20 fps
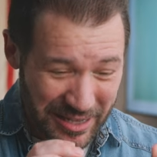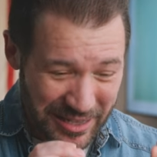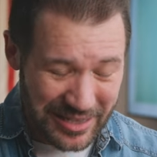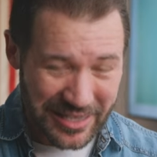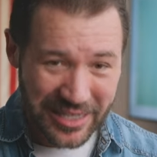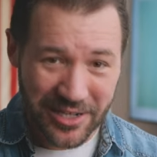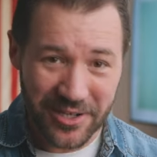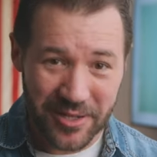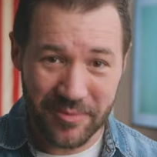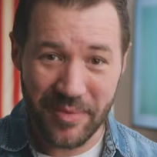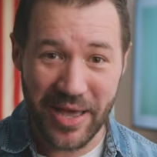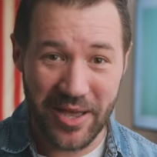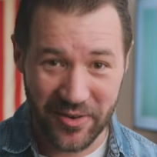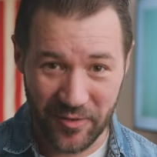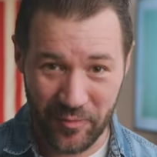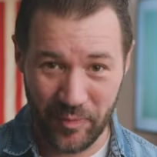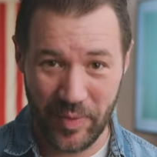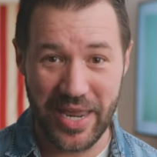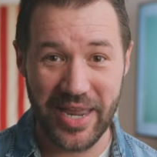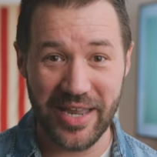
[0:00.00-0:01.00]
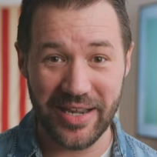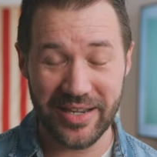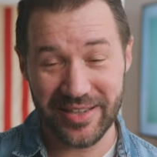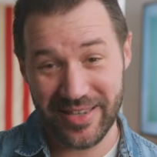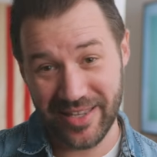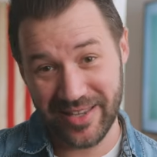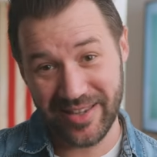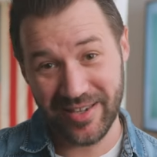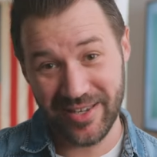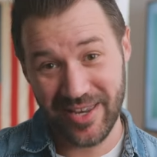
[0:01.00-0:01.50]
little amount of paint
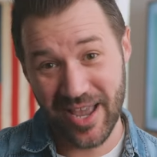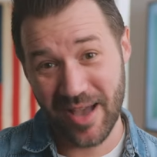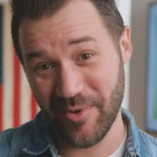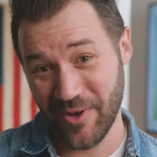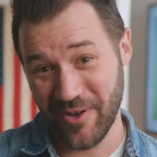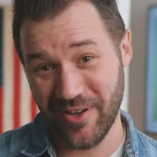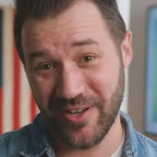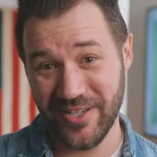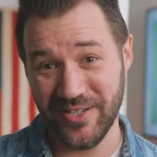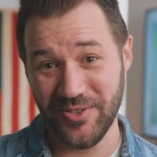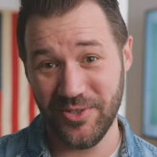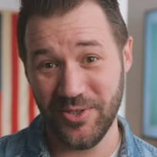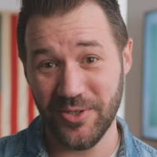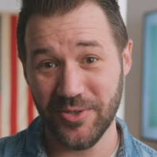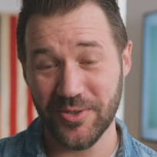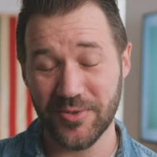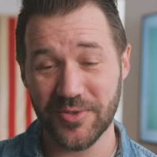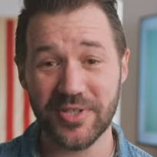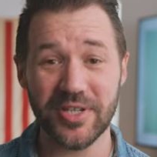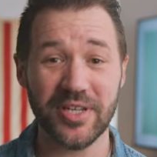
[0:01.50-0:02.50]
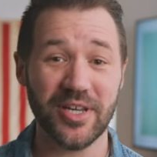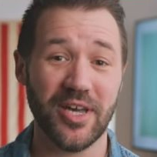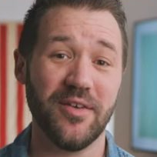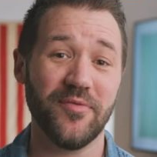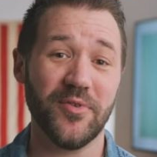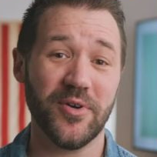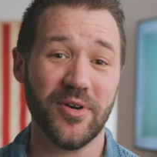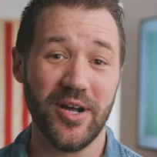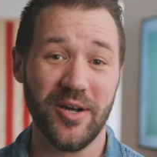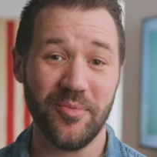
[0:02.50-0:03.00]
that Yamaha has used to
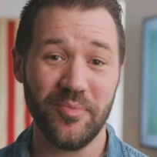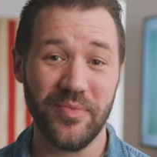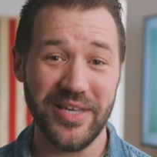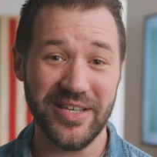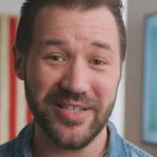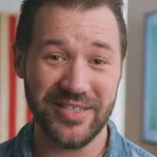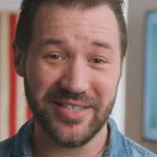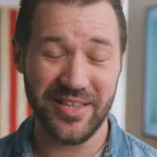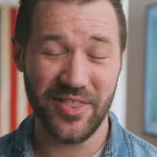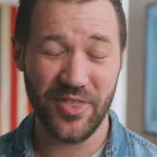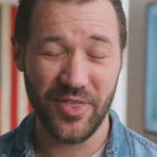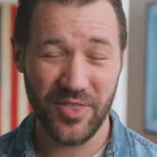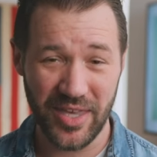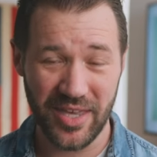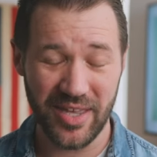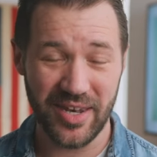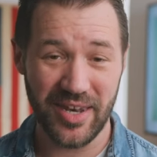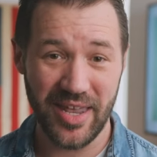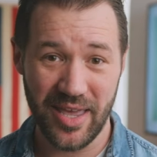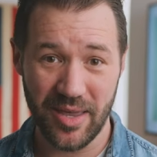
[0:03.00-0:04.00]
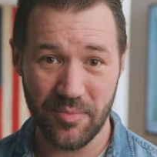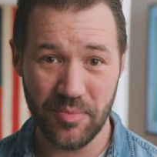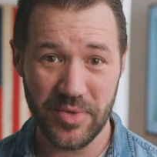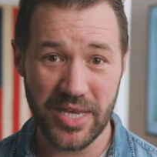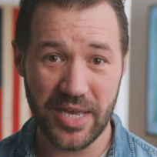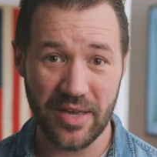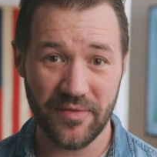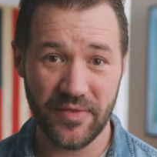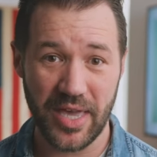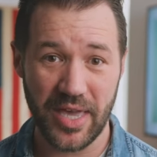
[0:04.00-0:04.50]
cover up its thin M D F